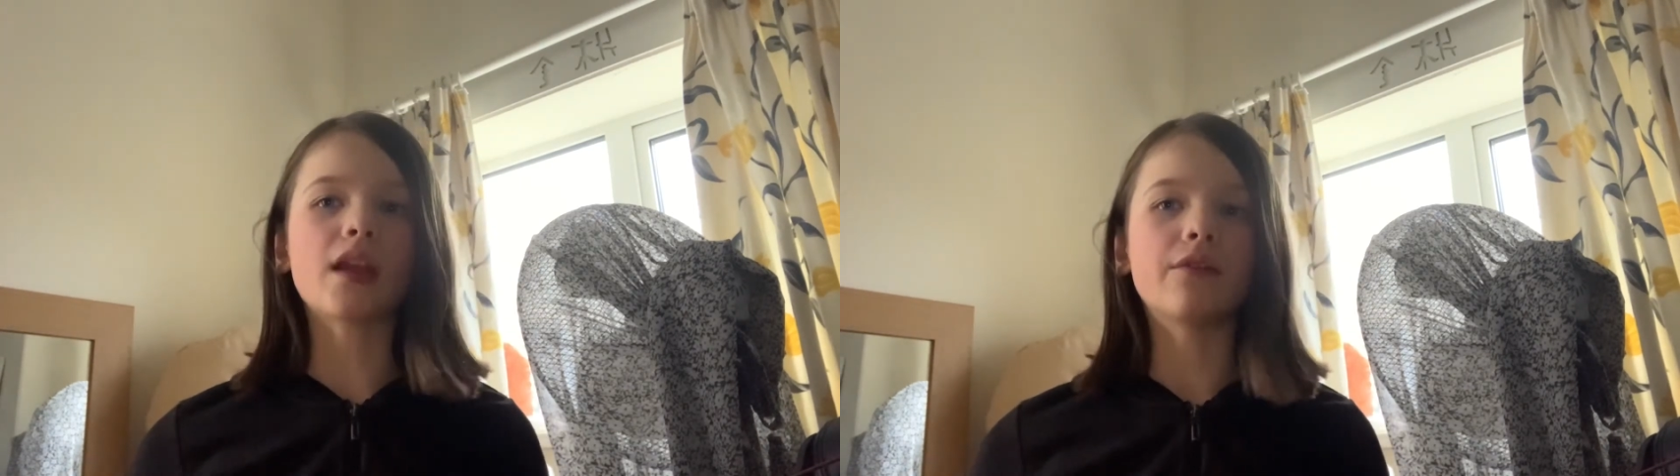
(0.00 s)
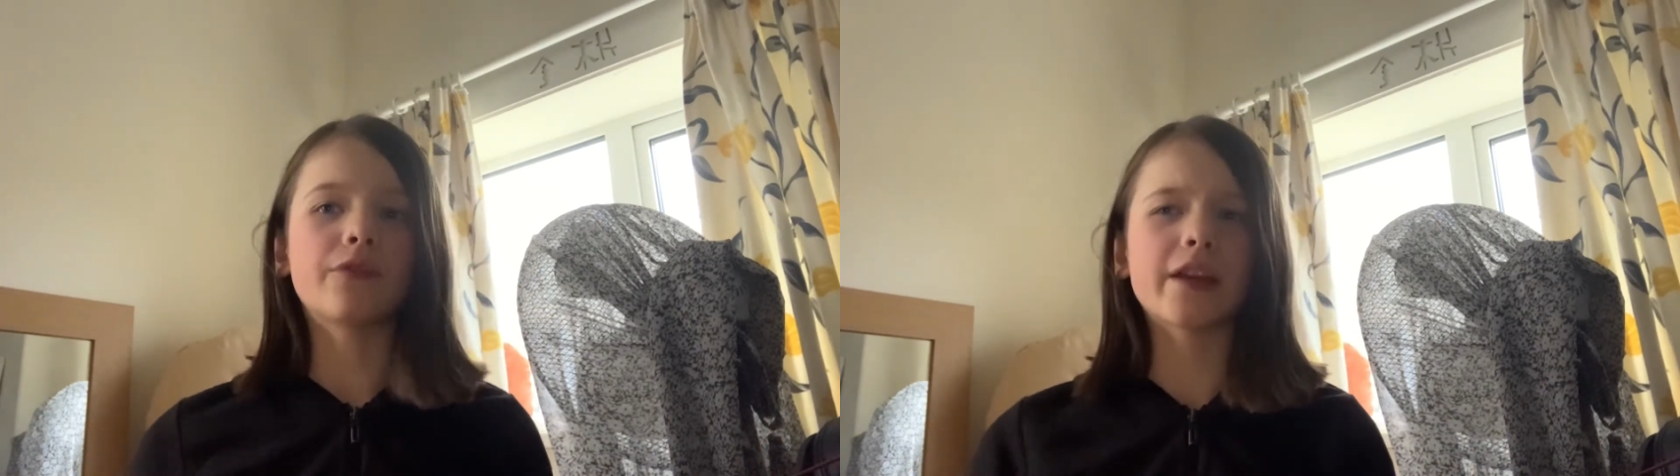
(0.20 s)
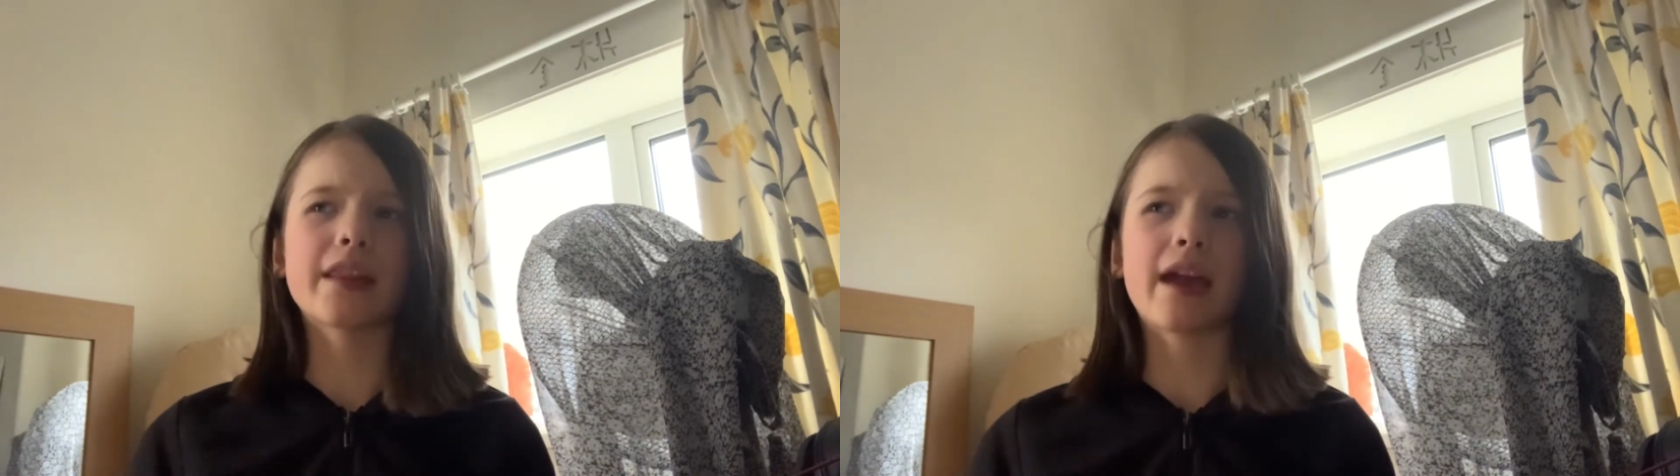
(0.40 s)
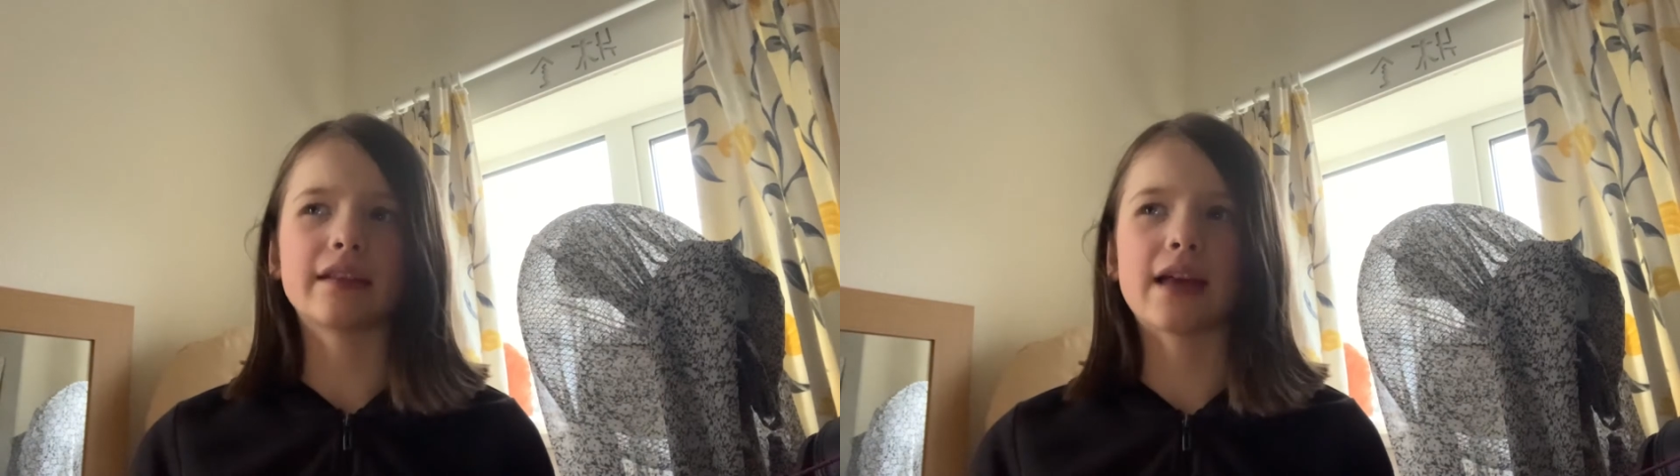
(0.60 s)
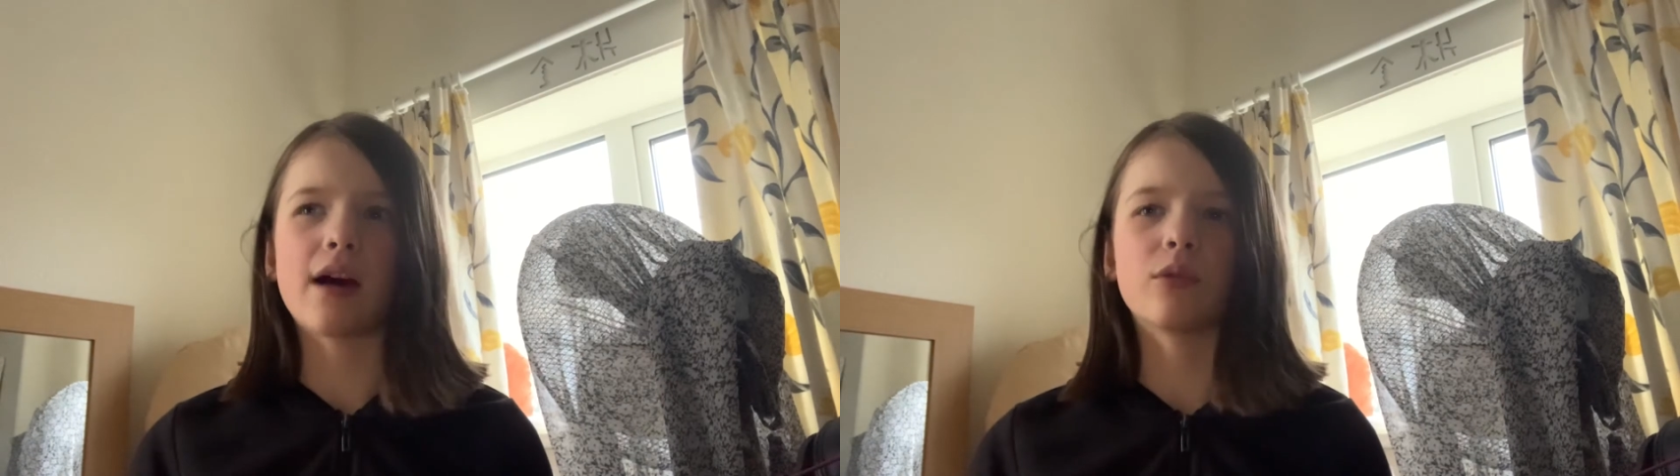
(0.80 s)
figure that
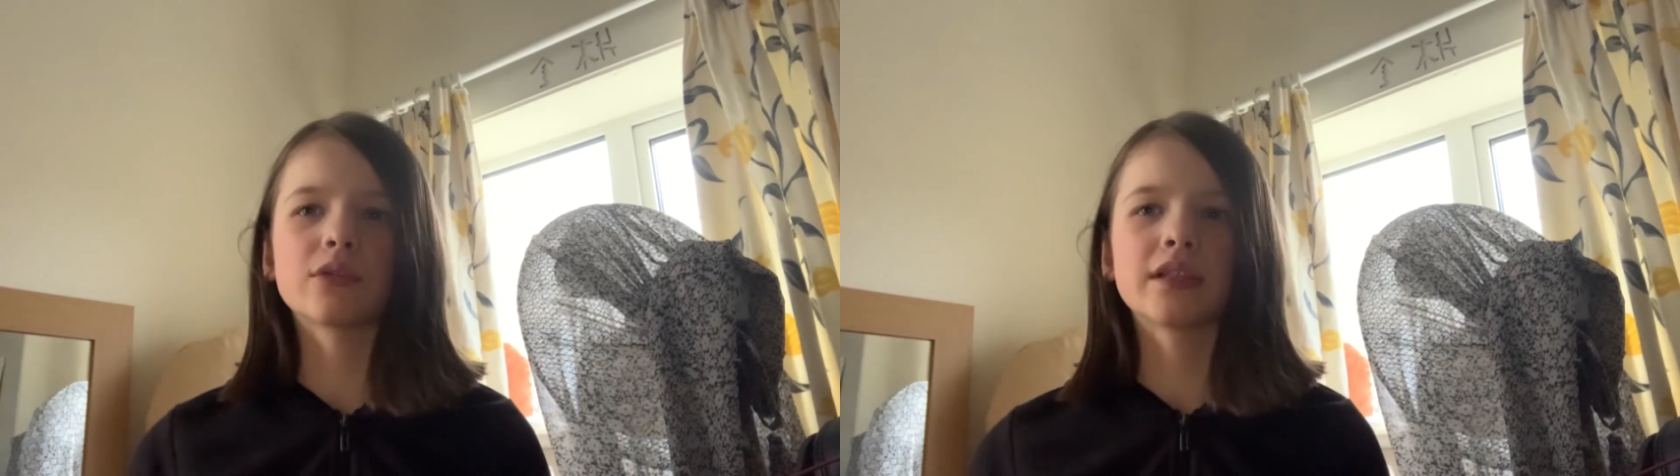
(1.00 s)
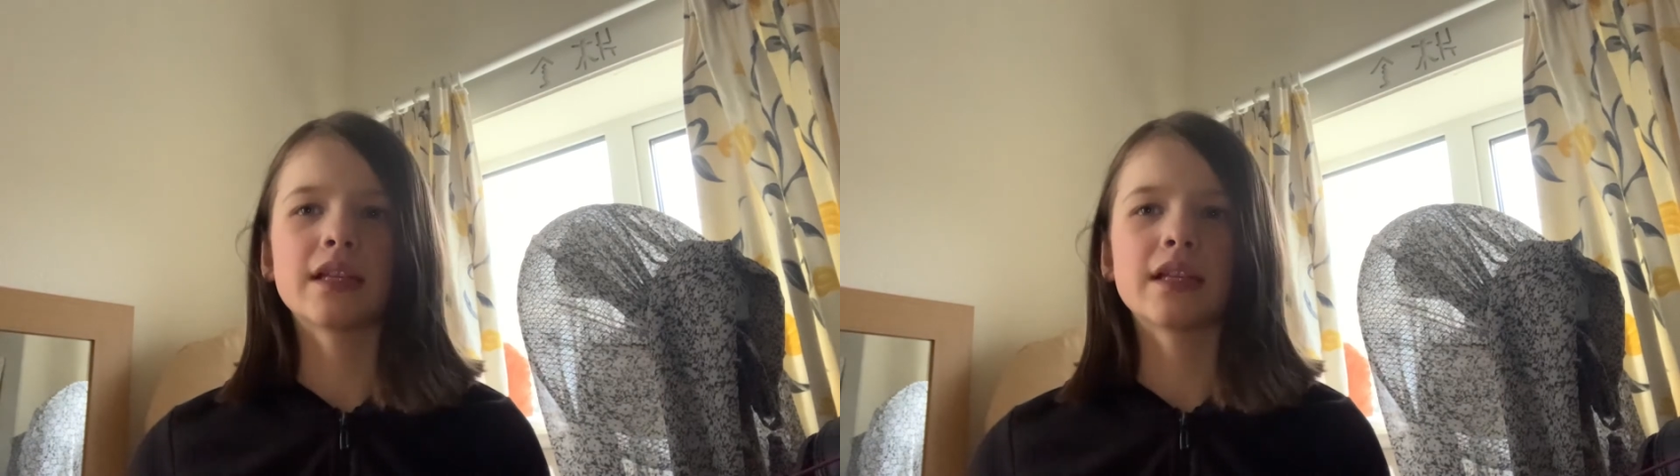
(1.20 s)
out,